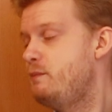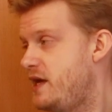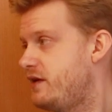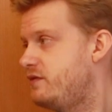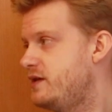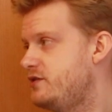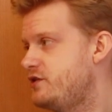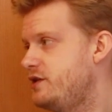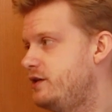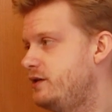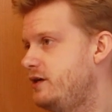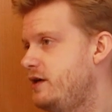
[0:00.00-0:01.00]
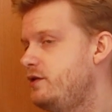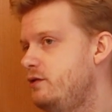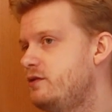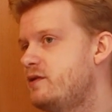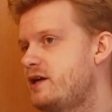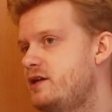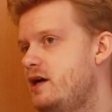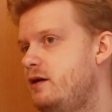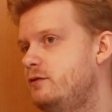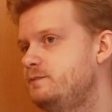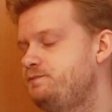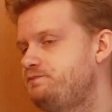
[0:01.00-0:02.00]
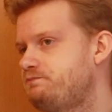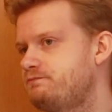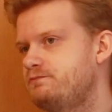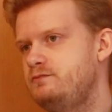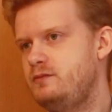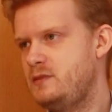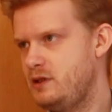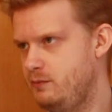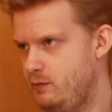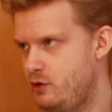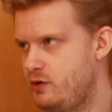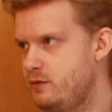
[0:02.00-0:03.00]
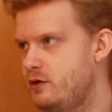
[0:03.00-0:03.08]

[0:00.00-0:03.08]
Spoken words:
make friends here. If you look right now, both